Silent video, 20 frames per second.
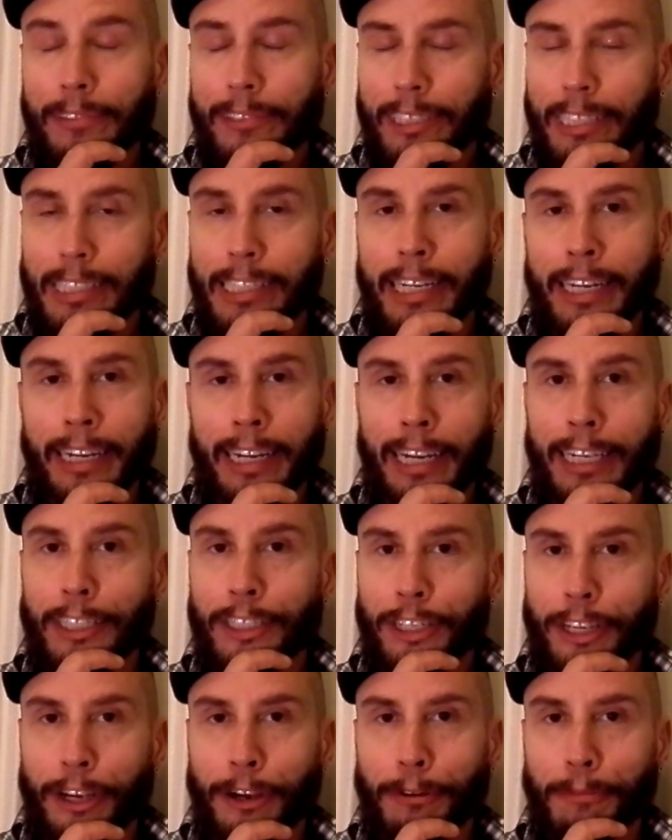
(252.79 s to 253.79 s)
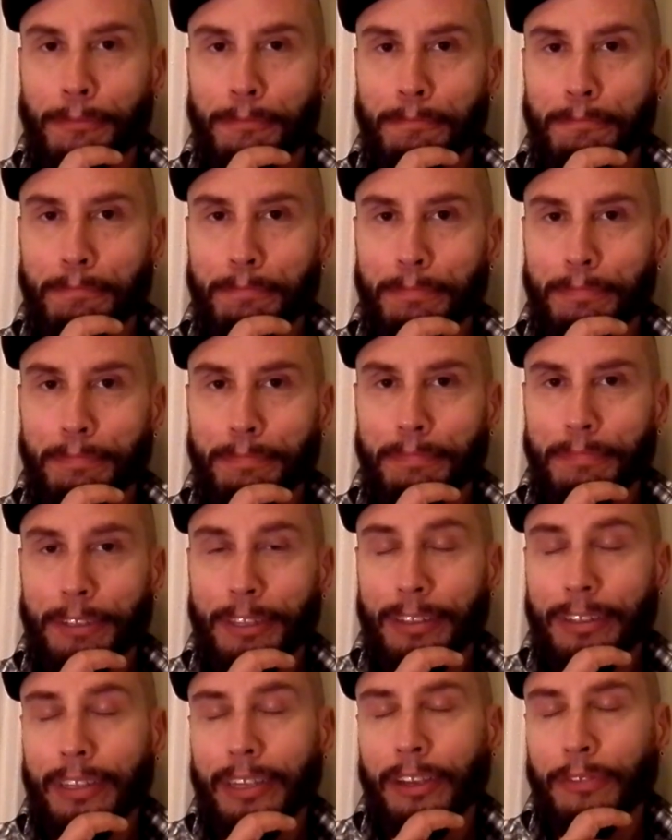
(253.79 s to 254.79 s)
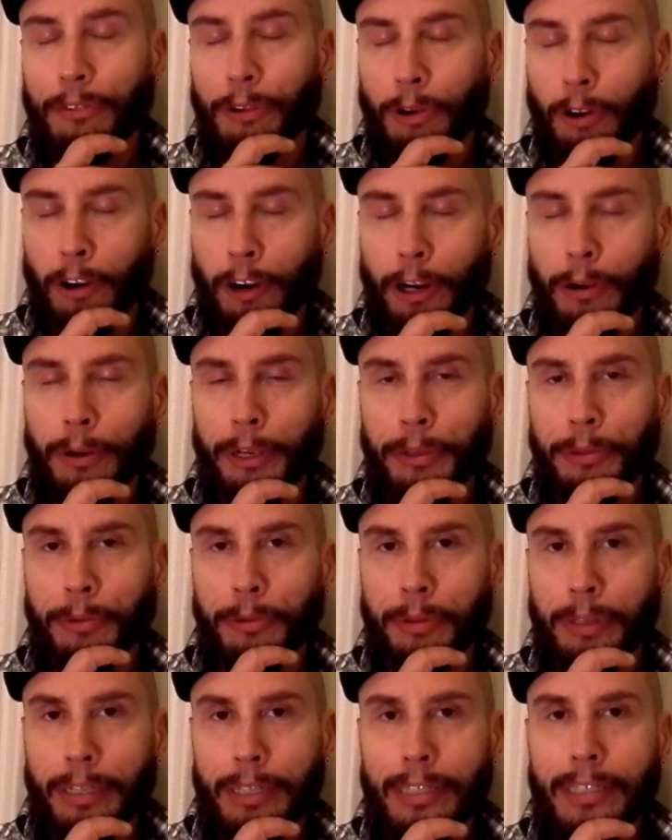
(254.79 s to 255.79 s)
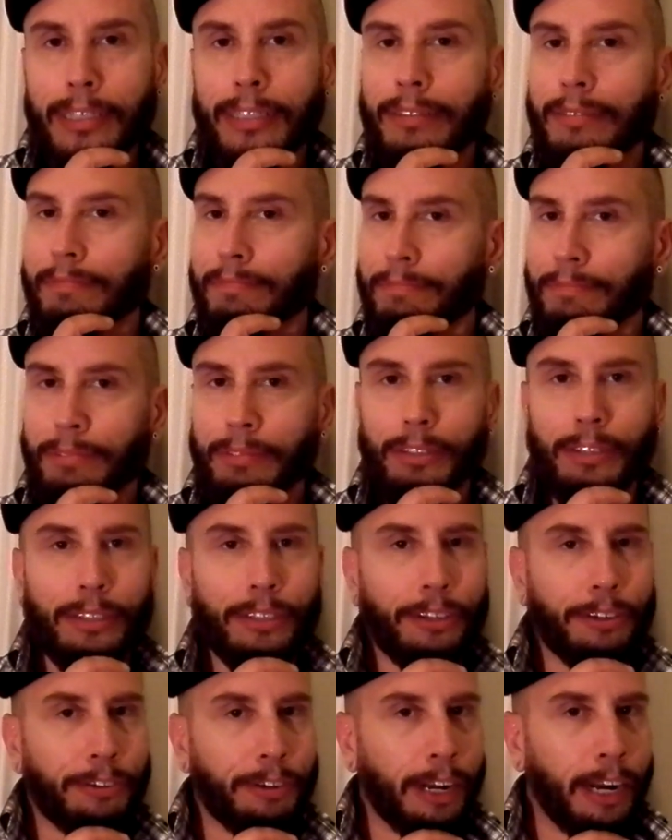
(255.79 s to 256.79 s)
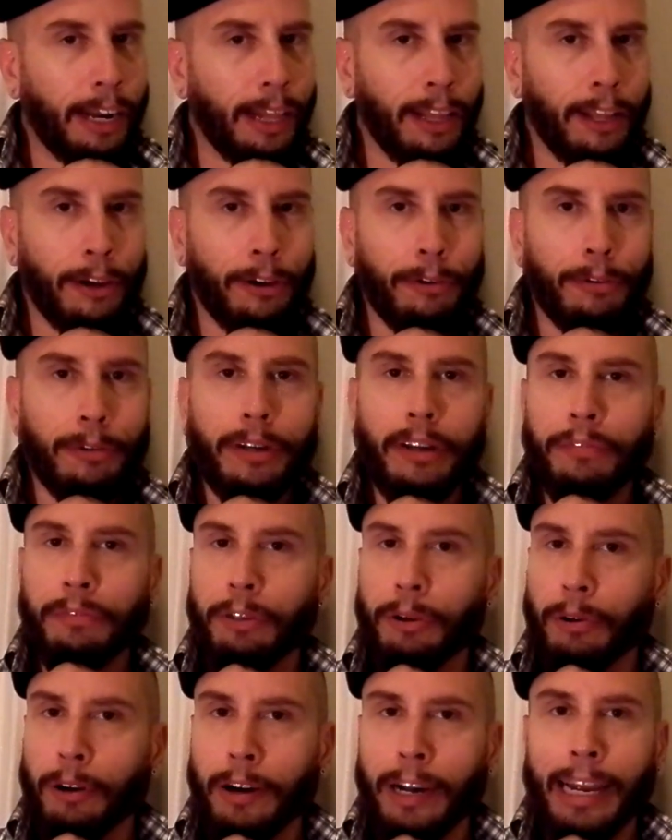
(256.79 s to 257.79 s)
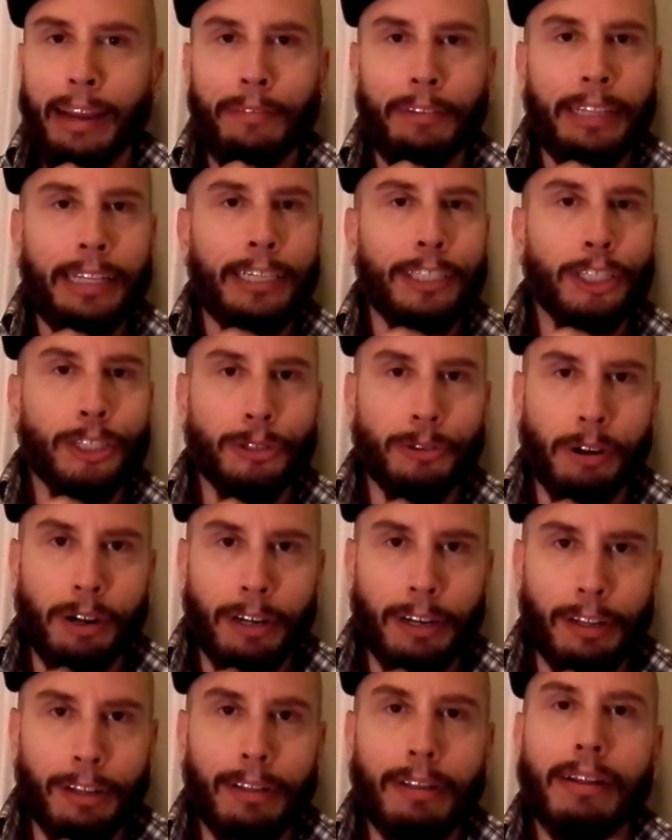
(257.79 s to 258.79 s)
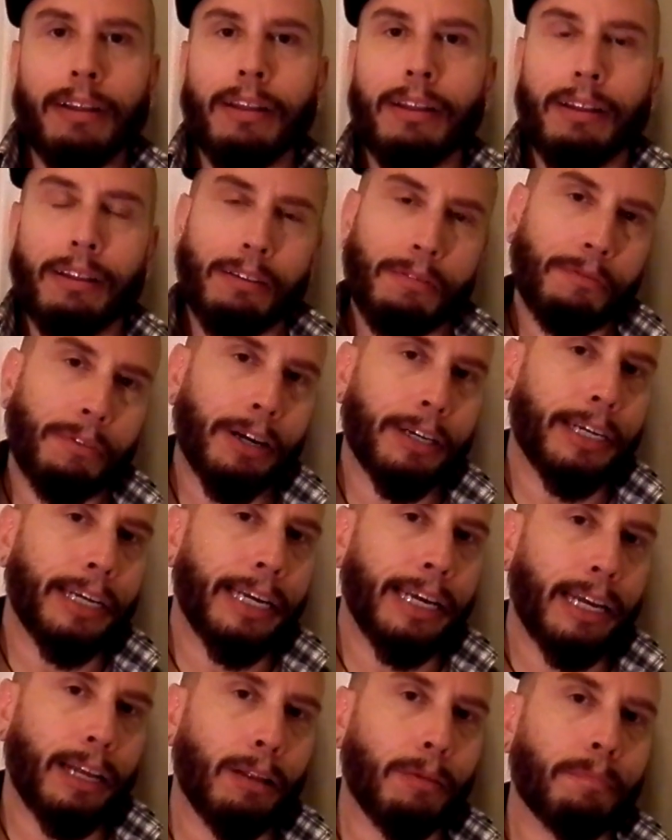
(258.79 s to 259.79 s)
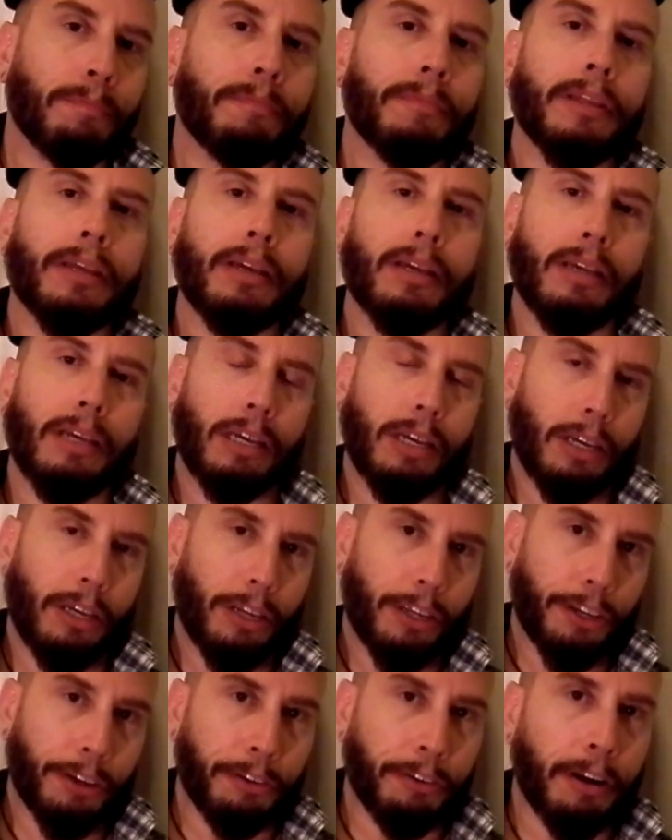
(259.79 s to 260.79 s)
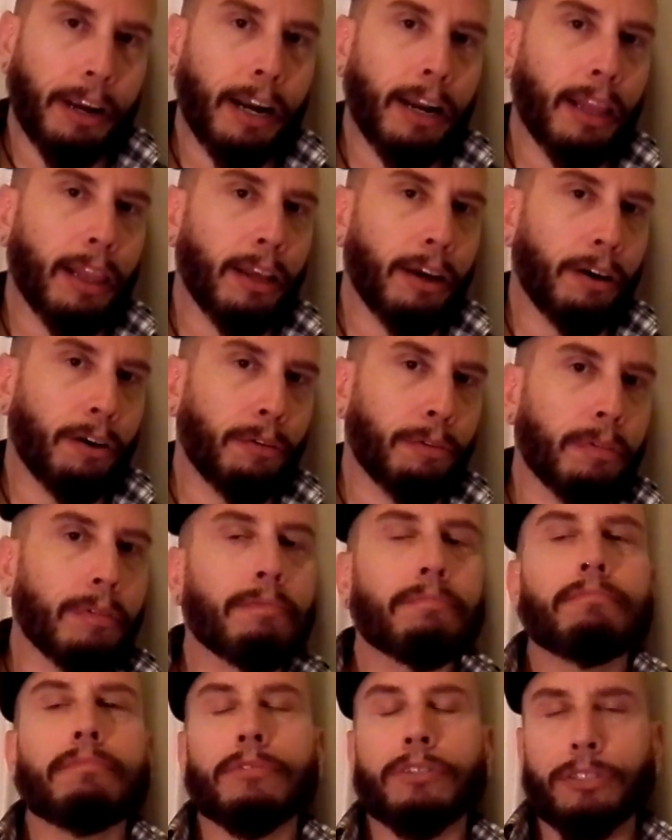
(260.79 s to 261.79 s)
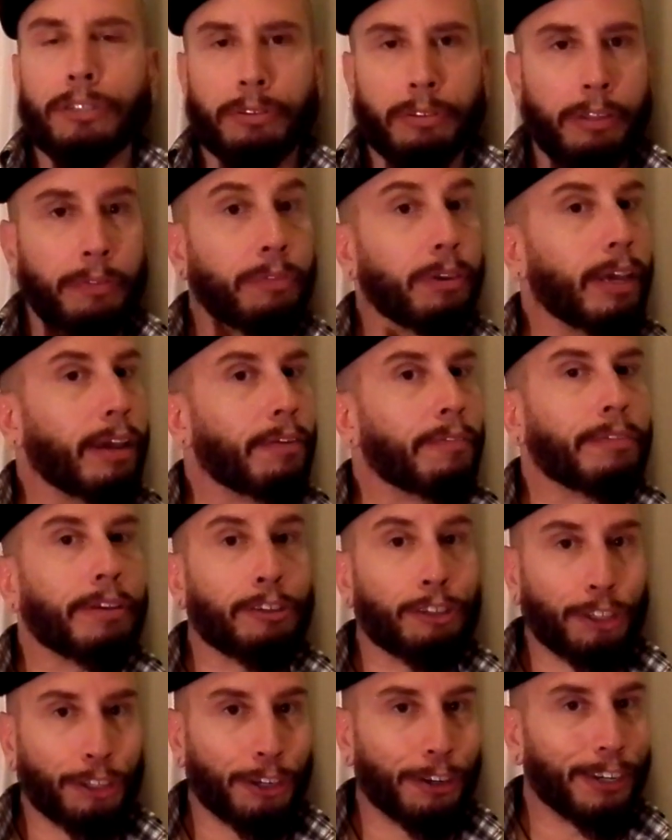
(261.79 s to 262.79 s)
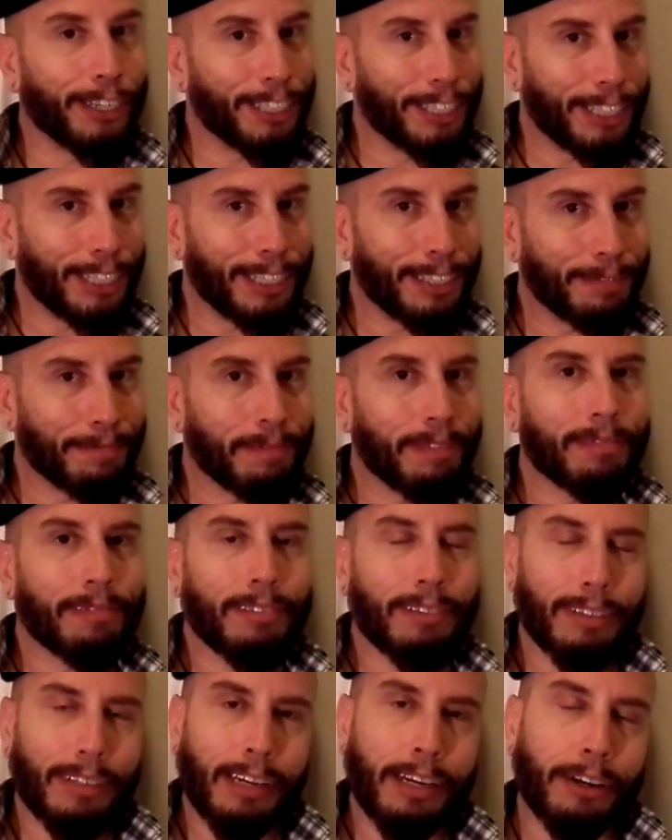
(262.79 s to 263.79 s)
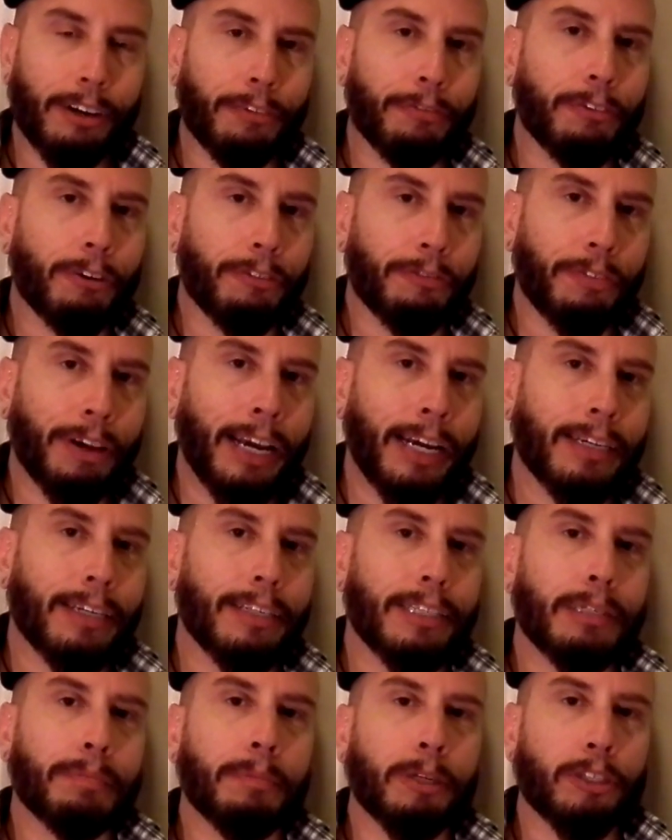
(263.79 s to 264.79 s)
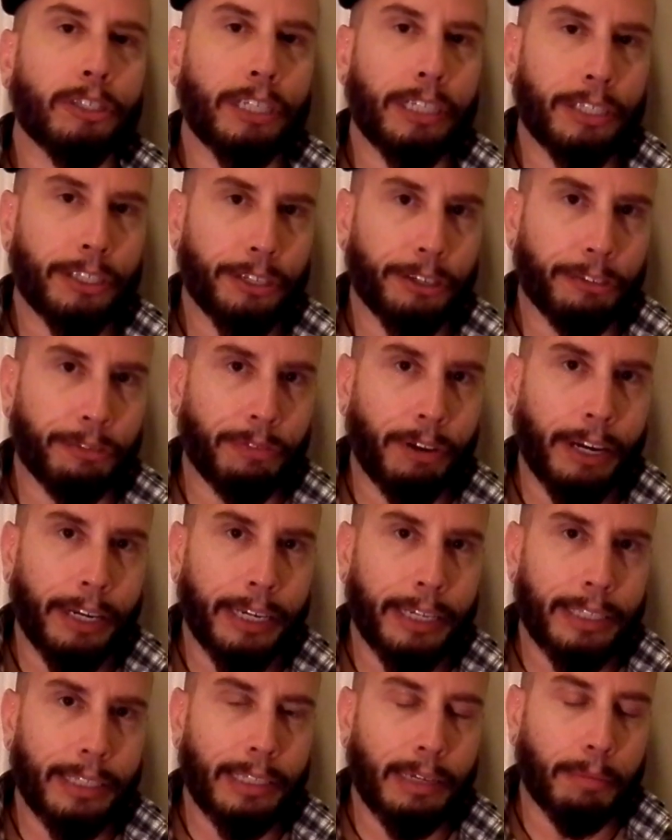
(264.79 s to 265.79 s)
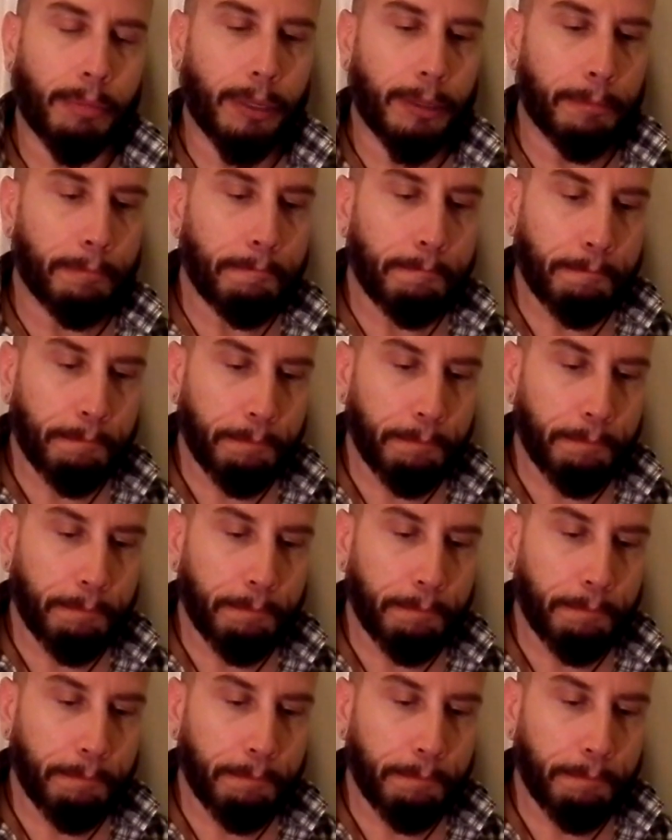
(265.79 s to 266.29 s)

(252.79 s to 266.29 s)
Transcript: just letting guys know, if you are going through this, you're not alone. If you are having that struggle, finding help, you're not alone. Certainly if you have insurance, I know for a fact it's much easier finding someone.